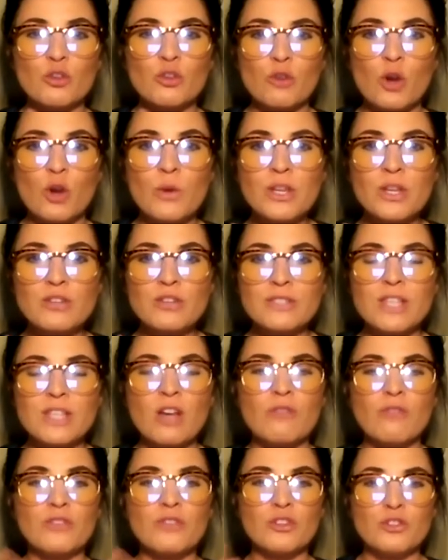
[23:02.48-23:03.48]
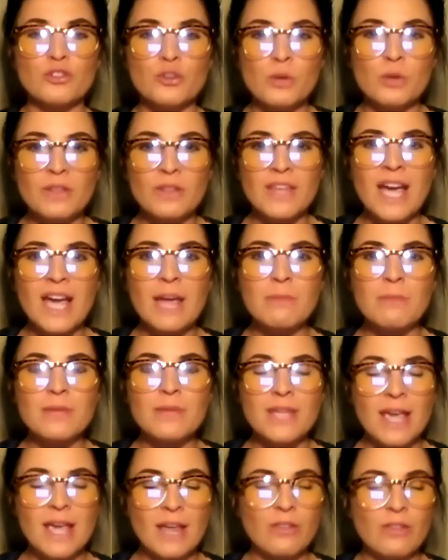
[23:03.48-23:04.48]
growing yourself and you're doing the
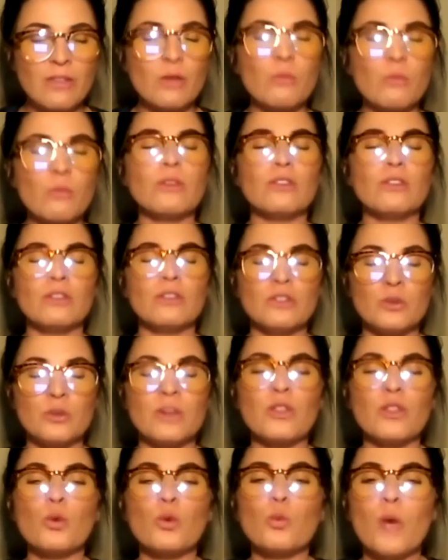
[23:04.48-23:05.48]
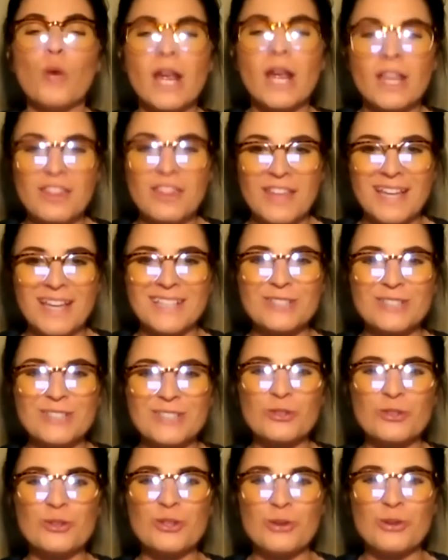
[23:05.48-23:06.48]
IPA, doing the right things, or
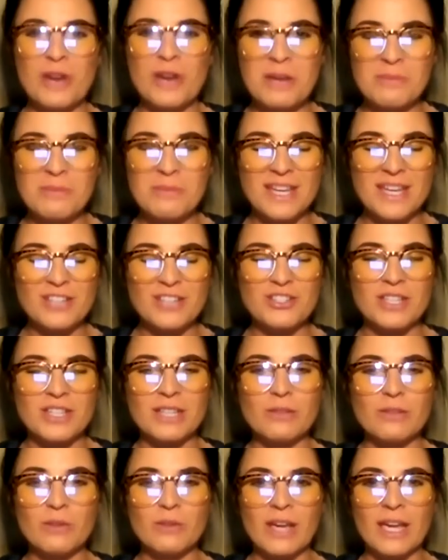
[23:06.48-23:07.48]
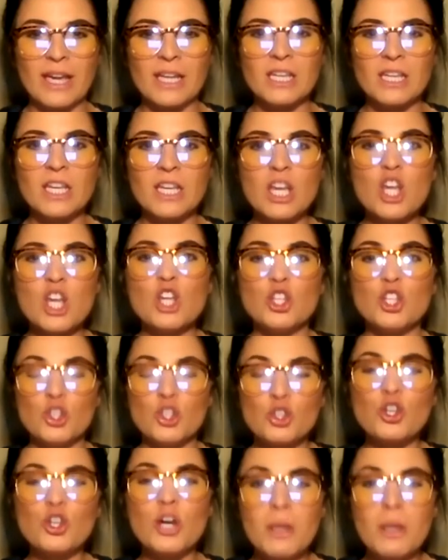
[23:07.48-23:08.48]
doing your IPA sheet, okay,
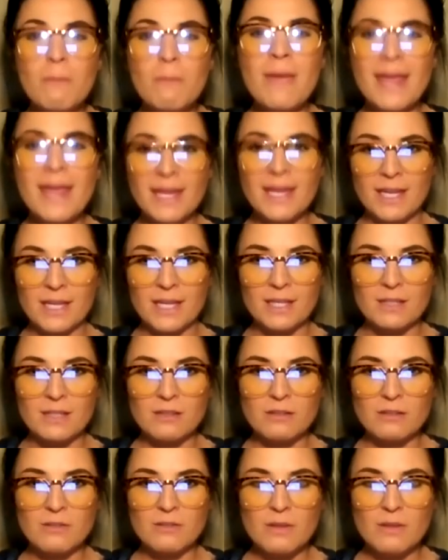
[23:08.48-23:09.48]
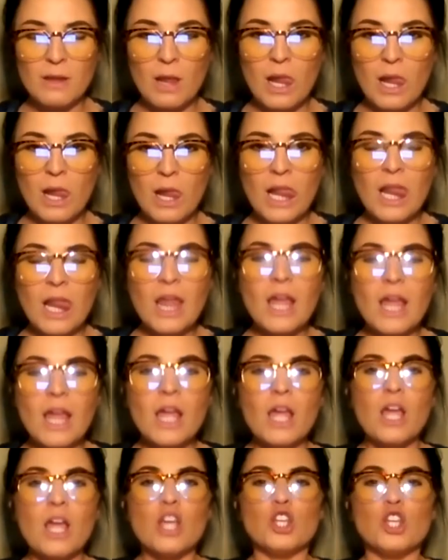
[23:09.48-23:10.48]
you're going to make it.
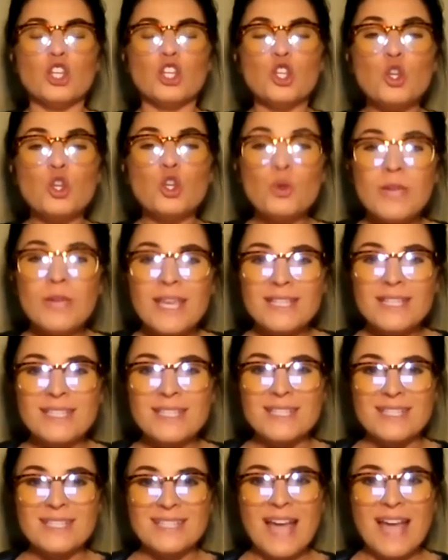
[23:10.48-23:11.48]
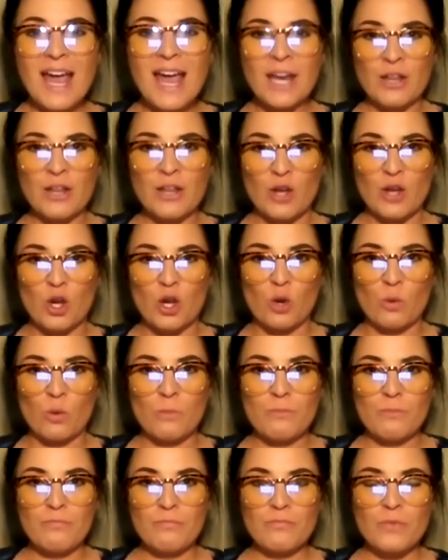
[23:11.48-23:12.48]
You get to decide, though,
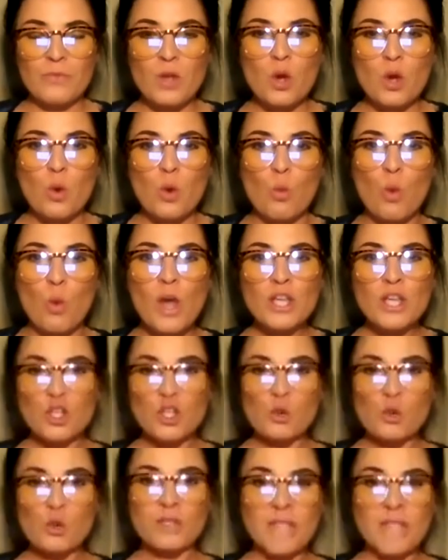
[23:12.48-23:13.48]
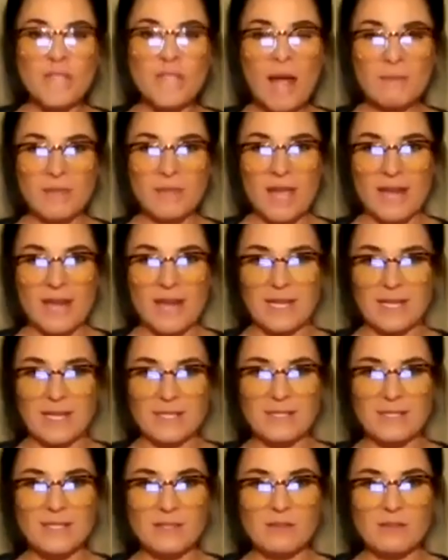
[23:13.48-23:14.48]
what your timeline
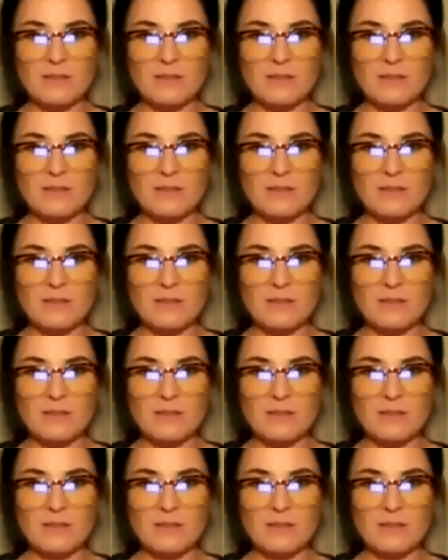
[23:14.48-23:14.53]
is.